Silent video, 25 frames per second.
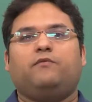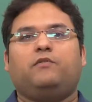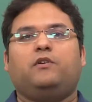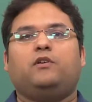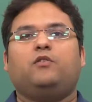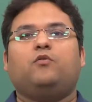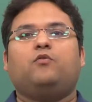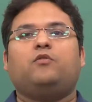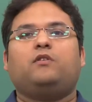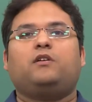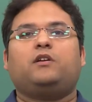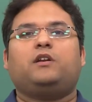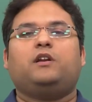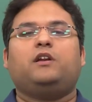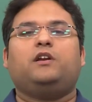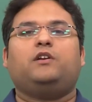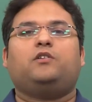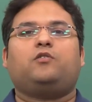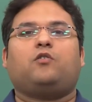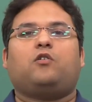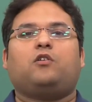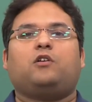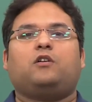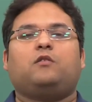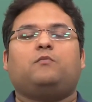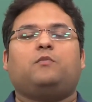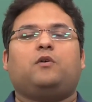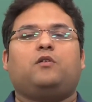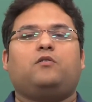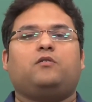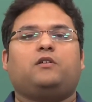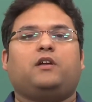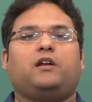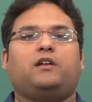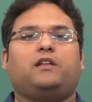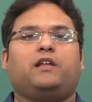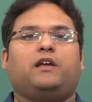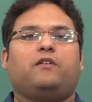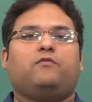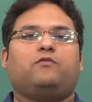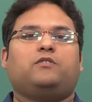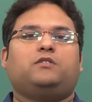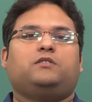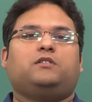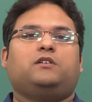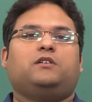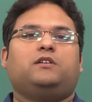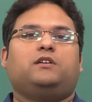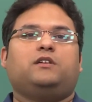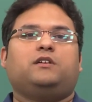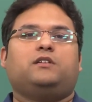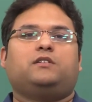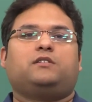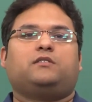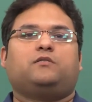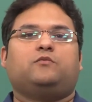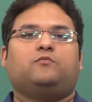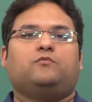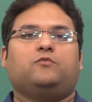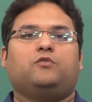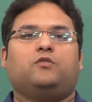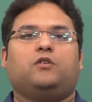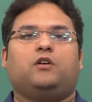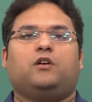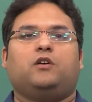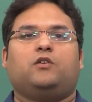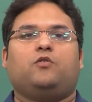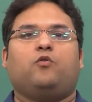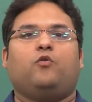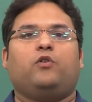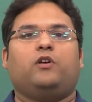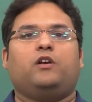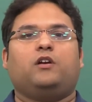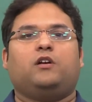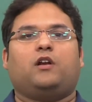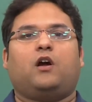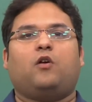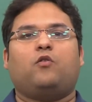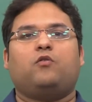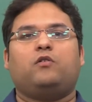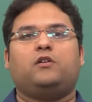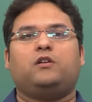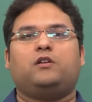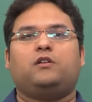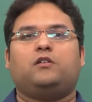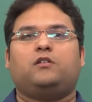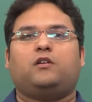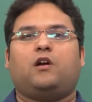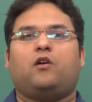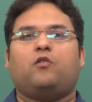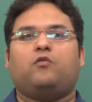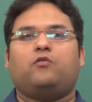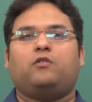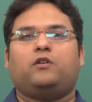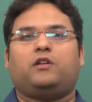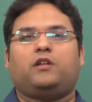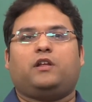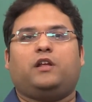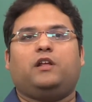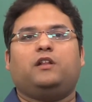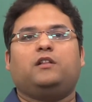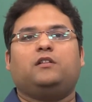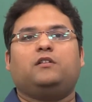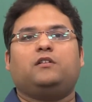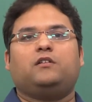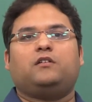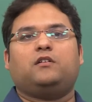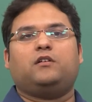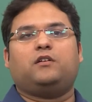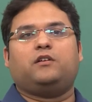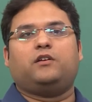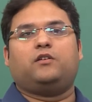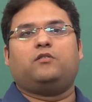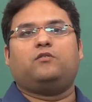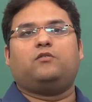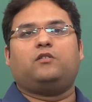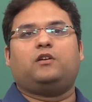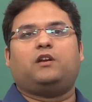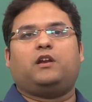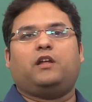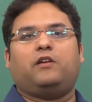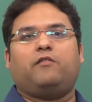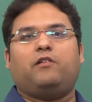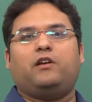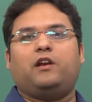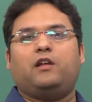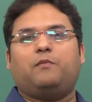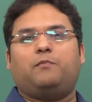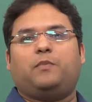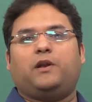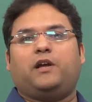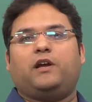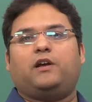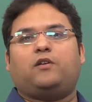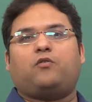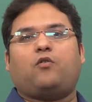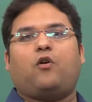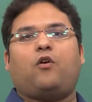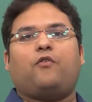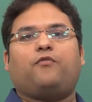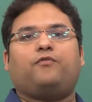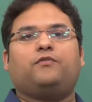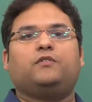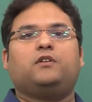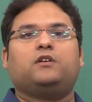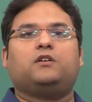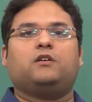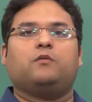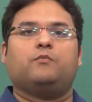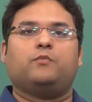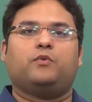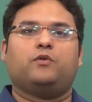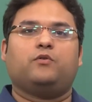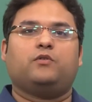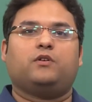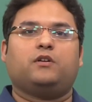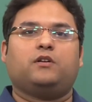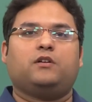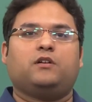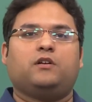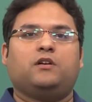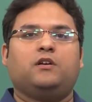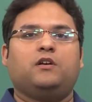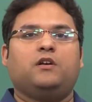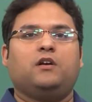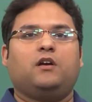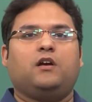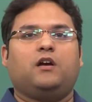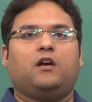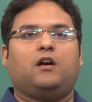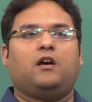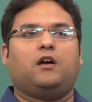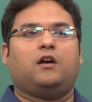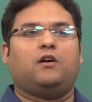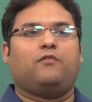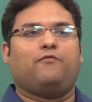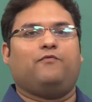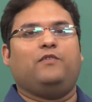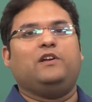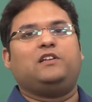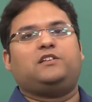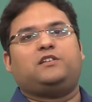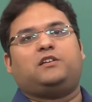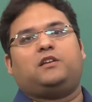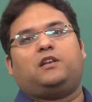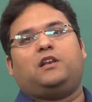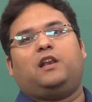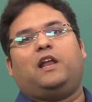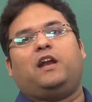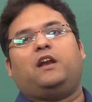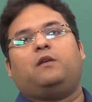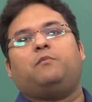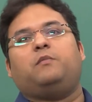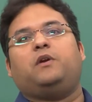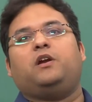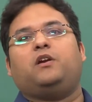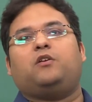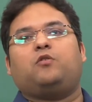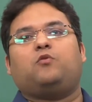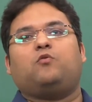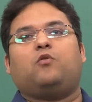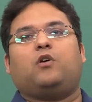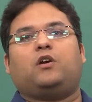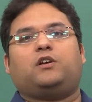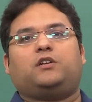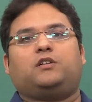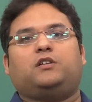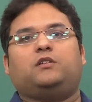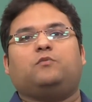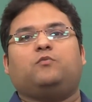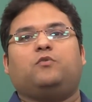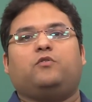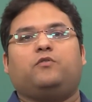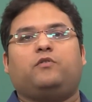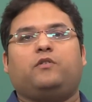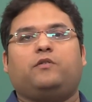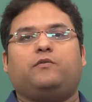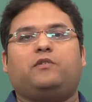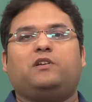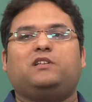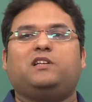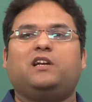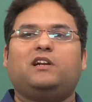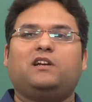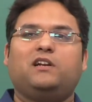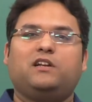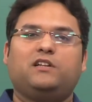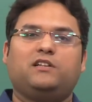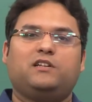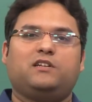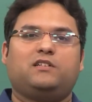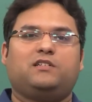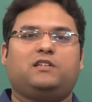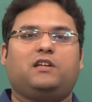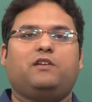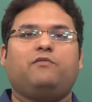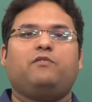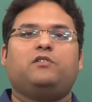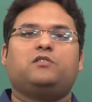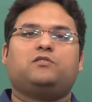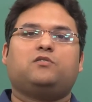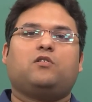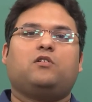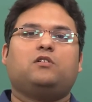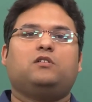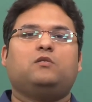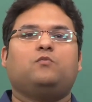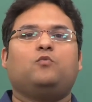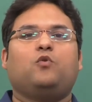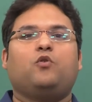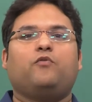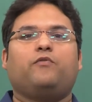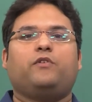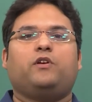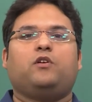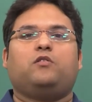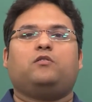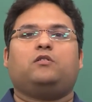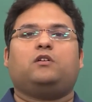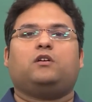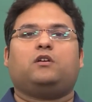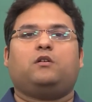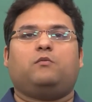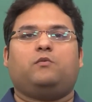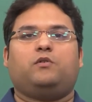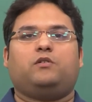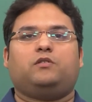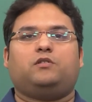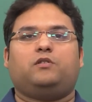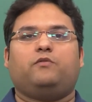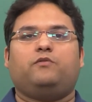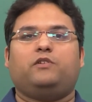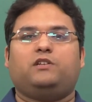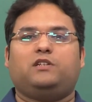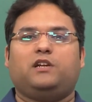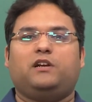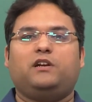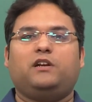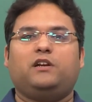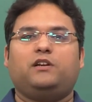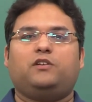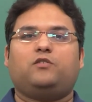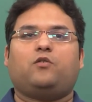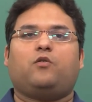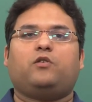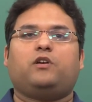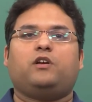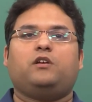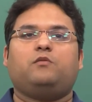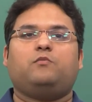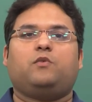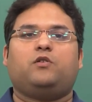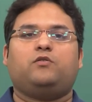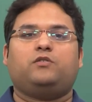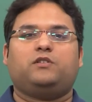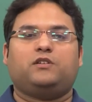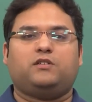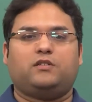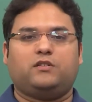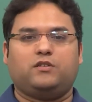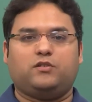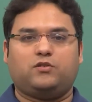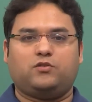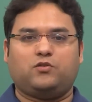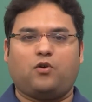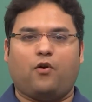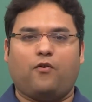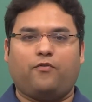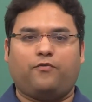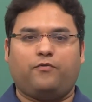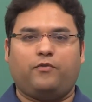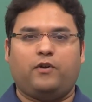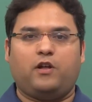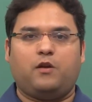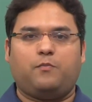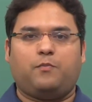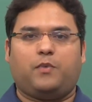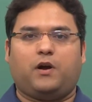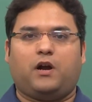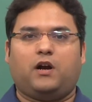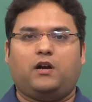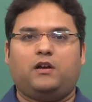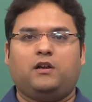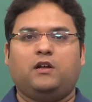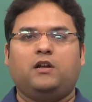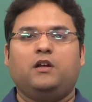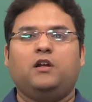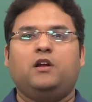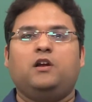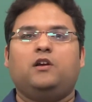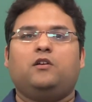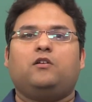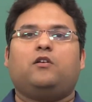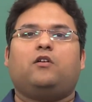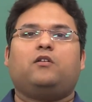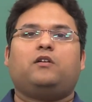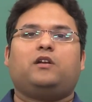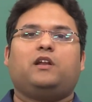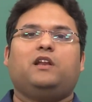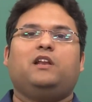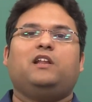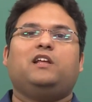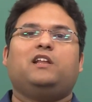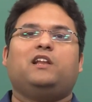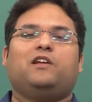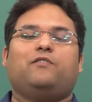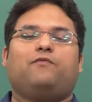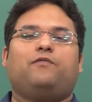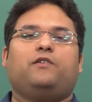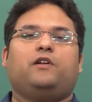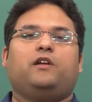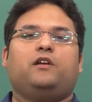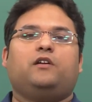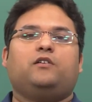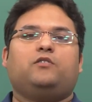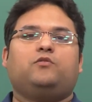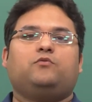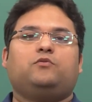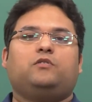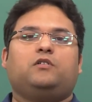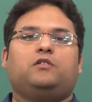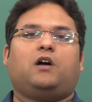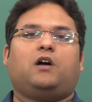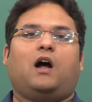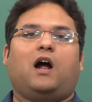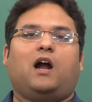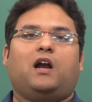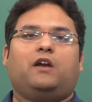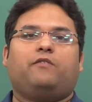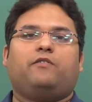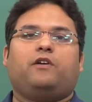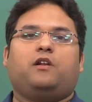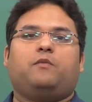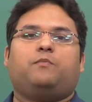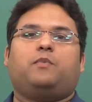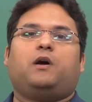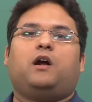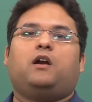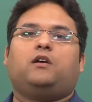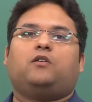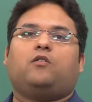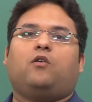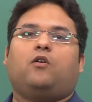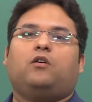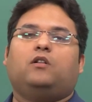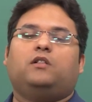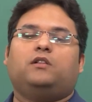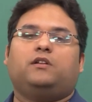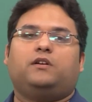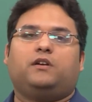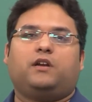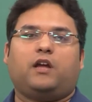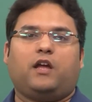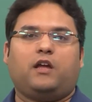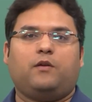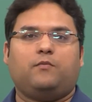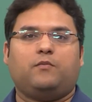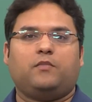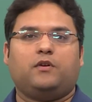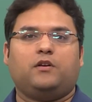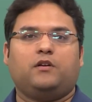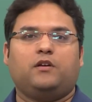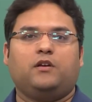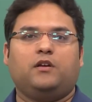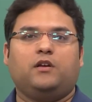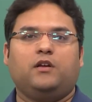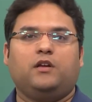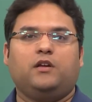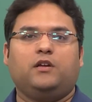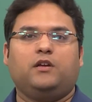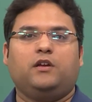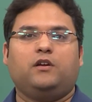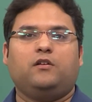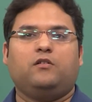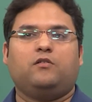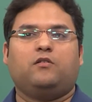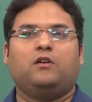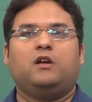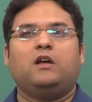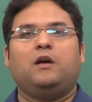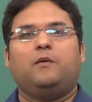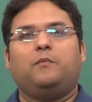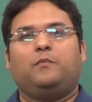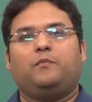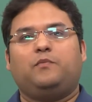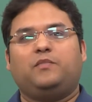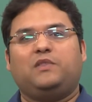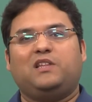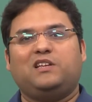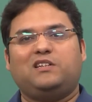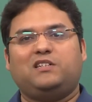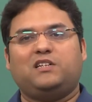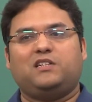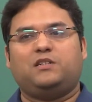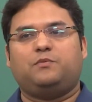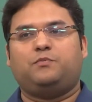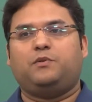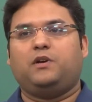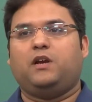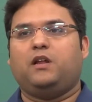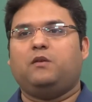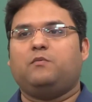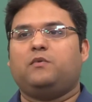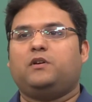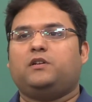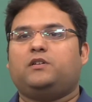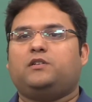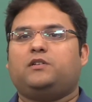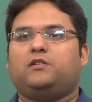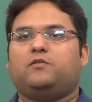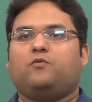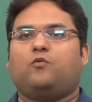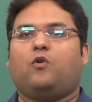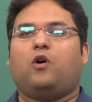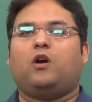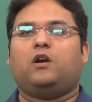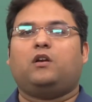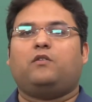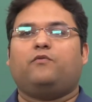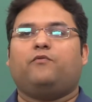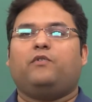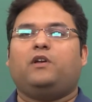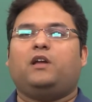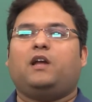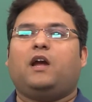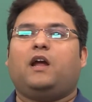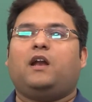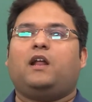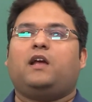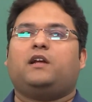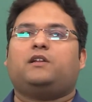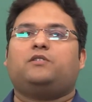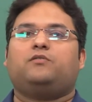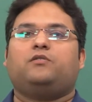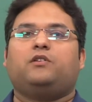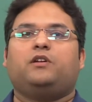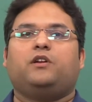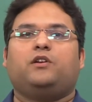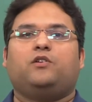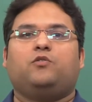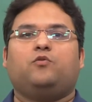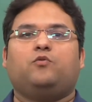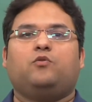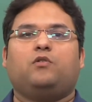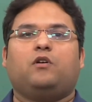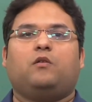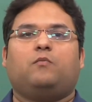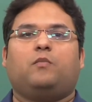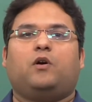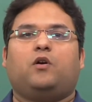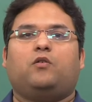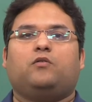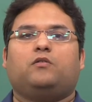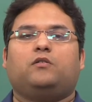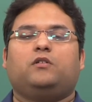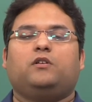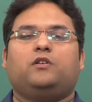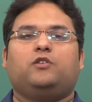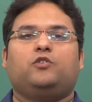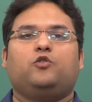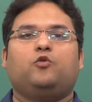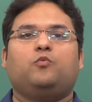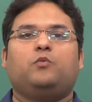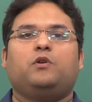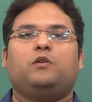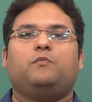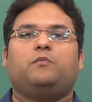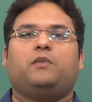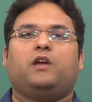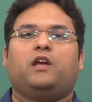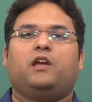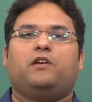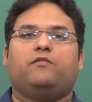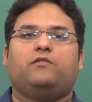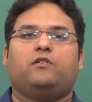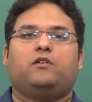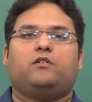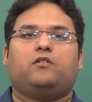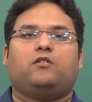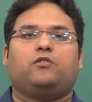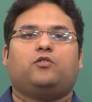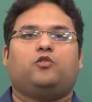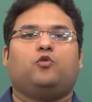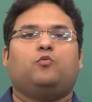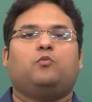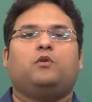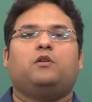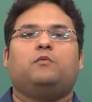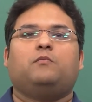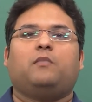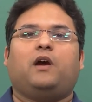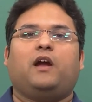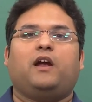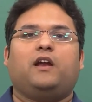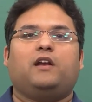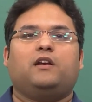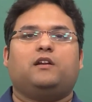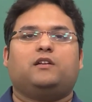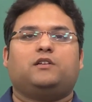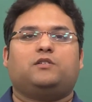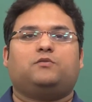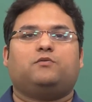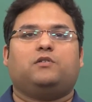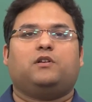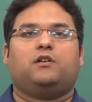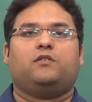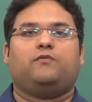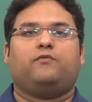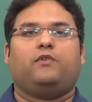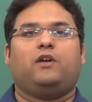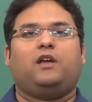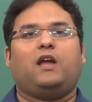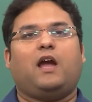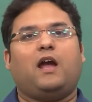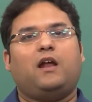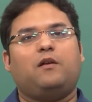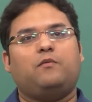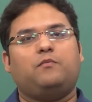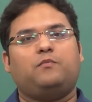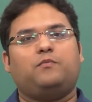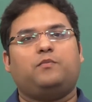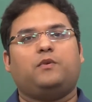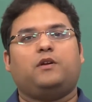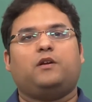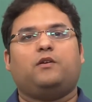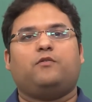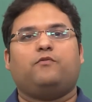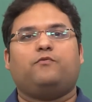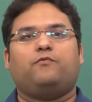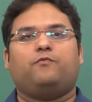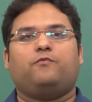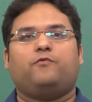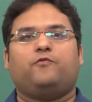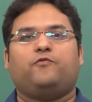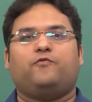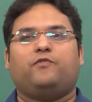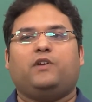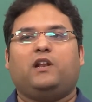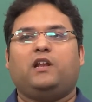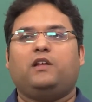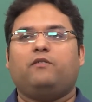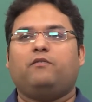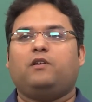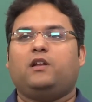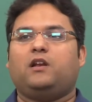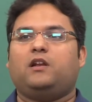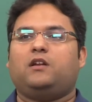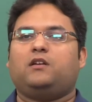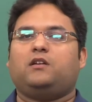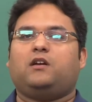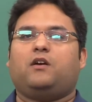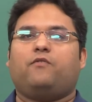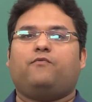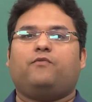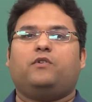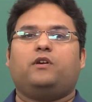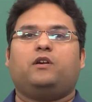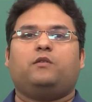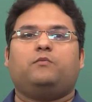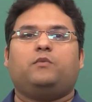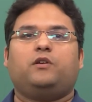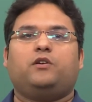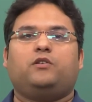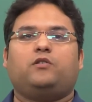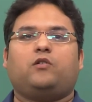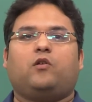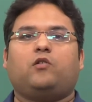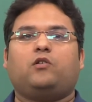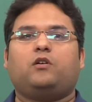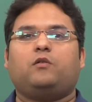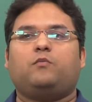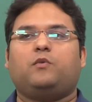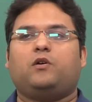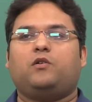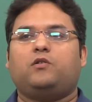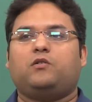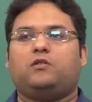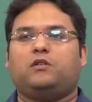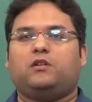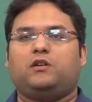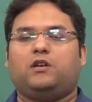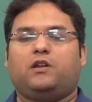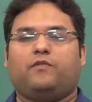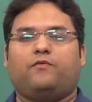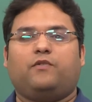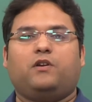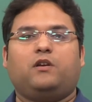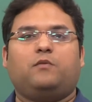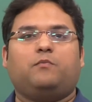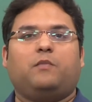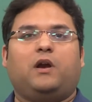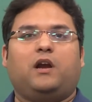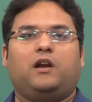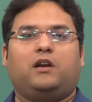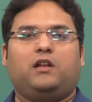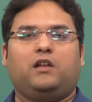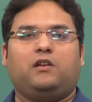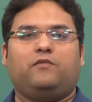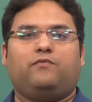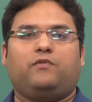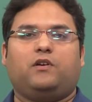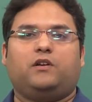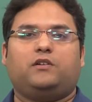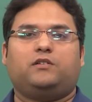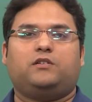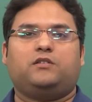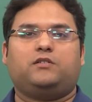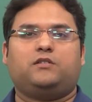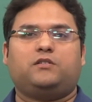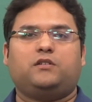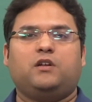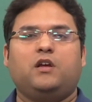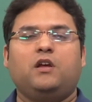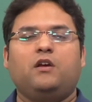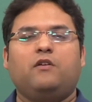we do not really talk about that there was a disk going round and round in the DVD player of the computer which led me to watch the movie. We generally just say we saw the movie on the computer. So, we generally talking about just the software part, not really referring to hardware part all the time. This is pretty much what we can actually do about the human behavior or human mind as well. We can very well and comfortably talk about the different mental functions